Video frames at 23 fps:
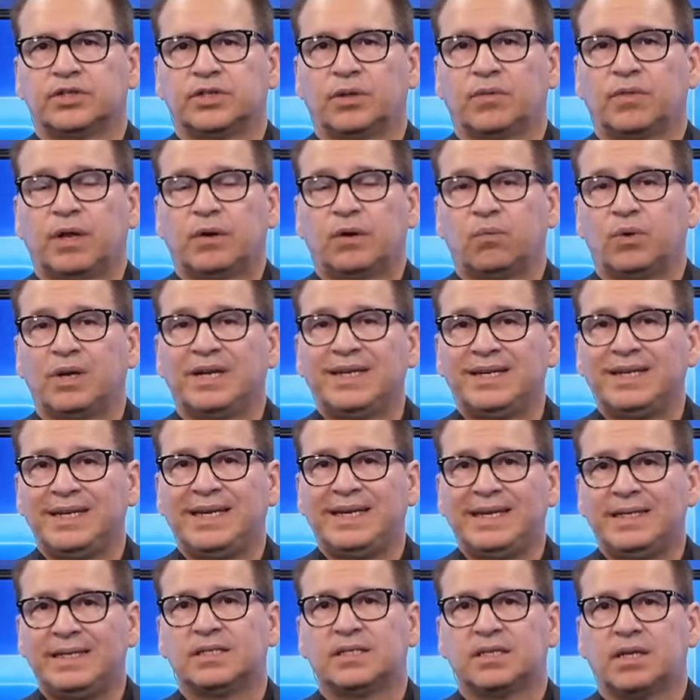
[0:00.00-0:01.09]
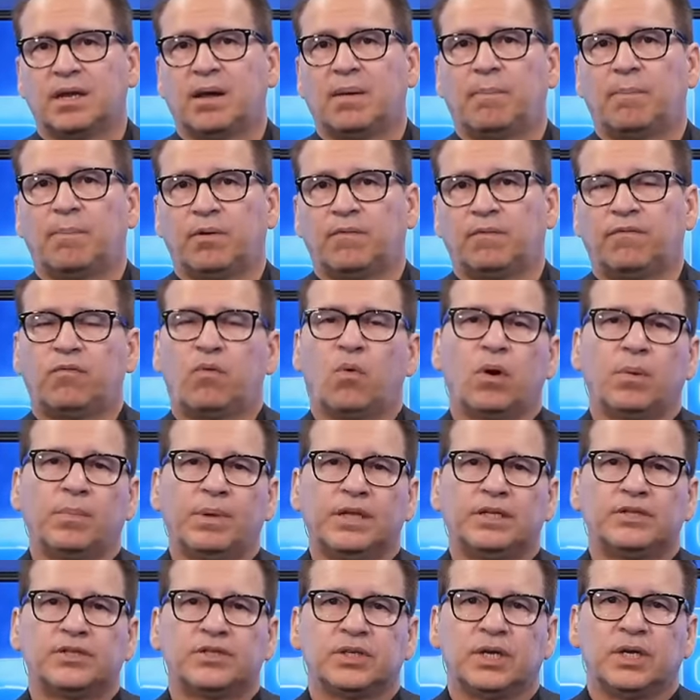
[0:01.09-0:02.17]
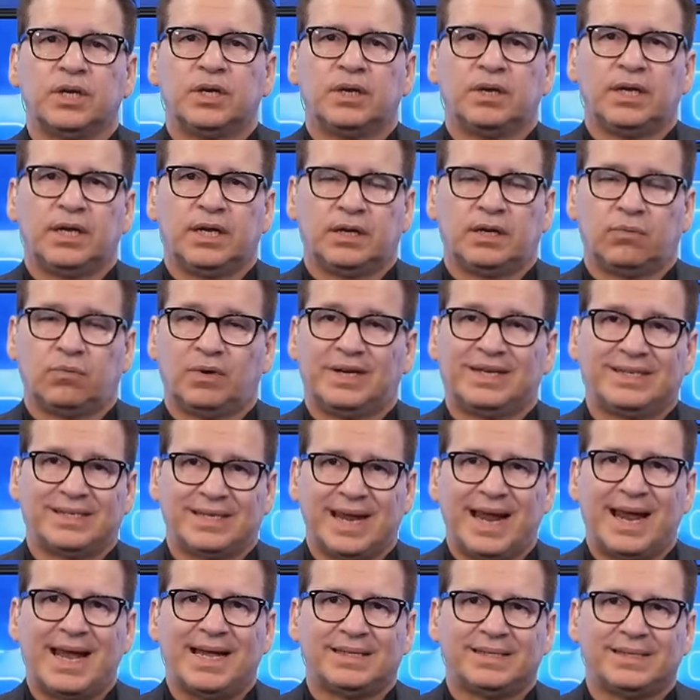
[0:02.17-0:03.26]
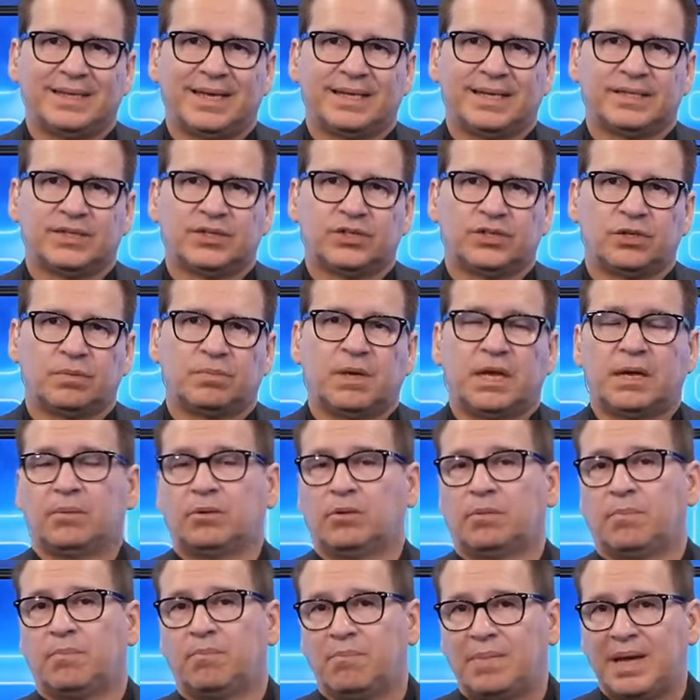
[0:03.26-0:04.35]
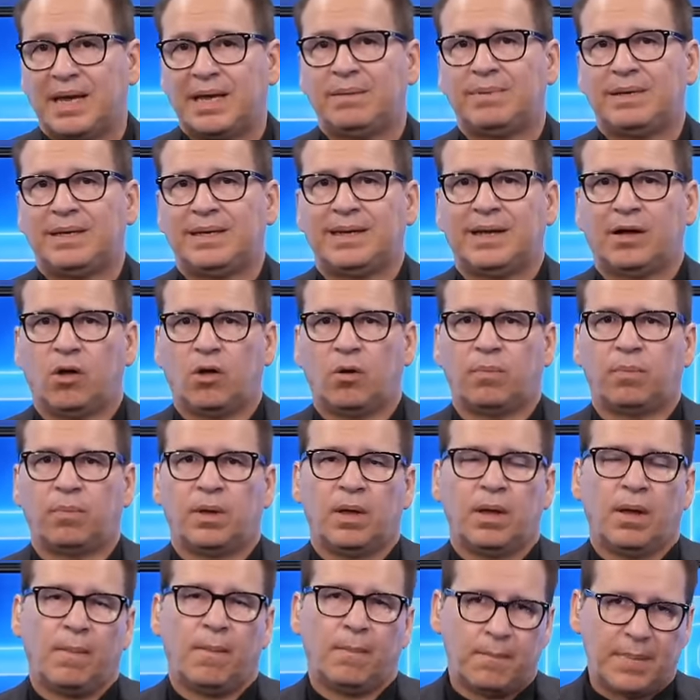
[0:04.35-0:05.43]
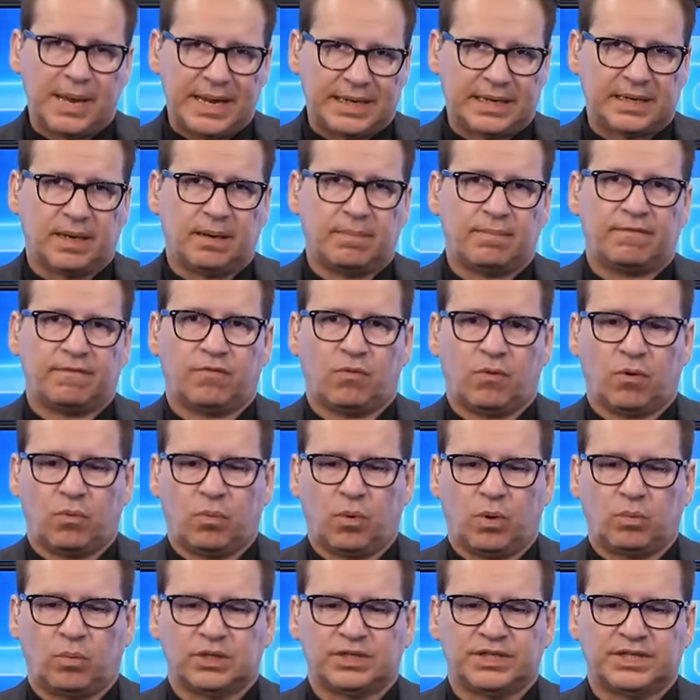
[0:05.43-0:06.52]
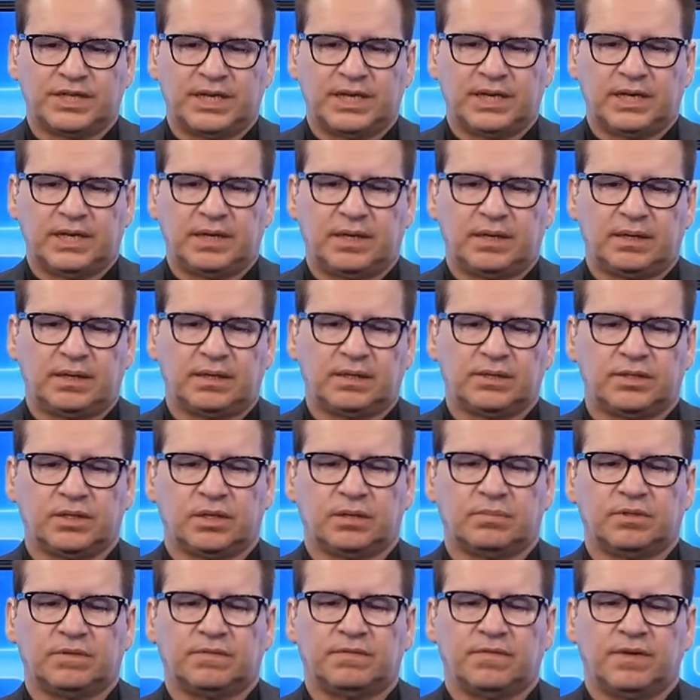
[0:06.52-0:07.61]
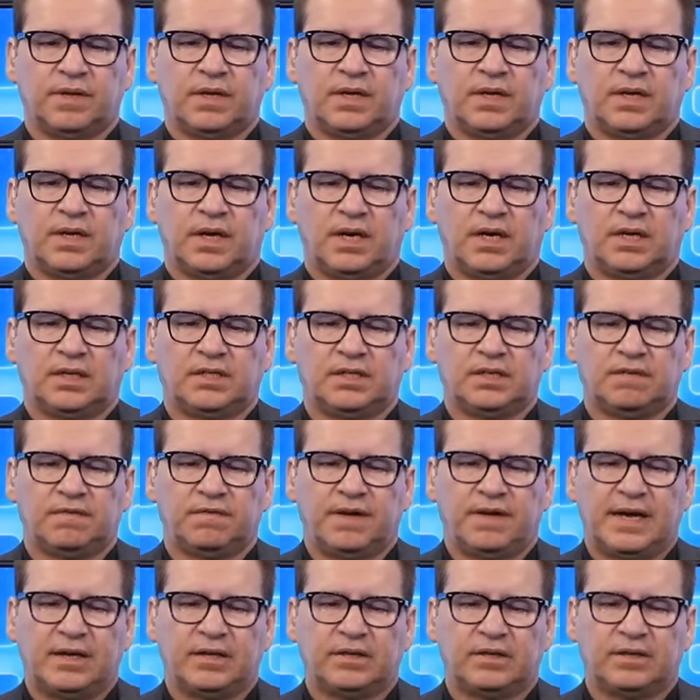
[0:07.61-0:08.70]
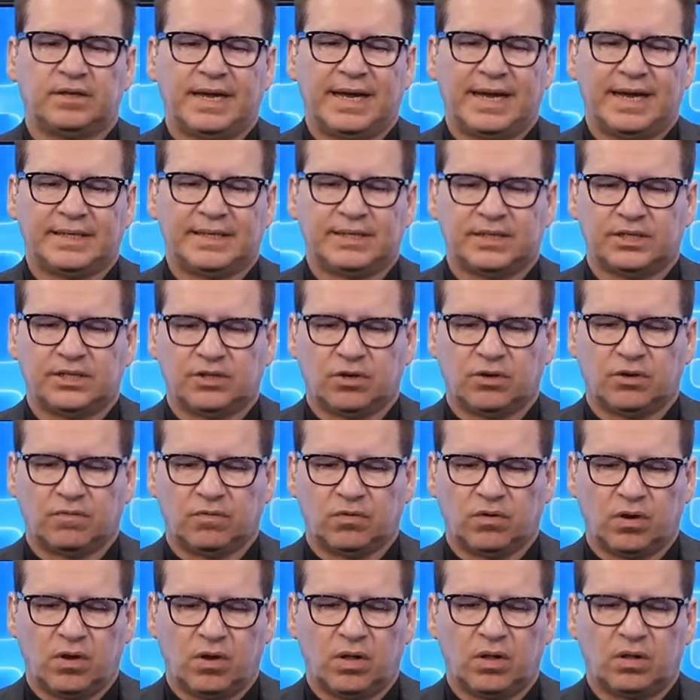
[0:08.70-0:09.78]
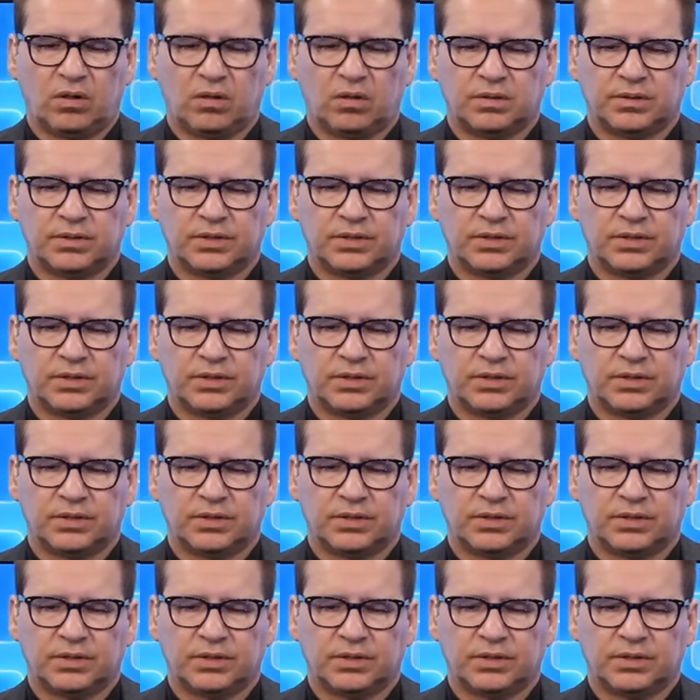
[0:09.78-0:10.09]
So they really need some performance in risk assets to be able to maybe help make up for what we're seeing here in terms of devalued assets overall.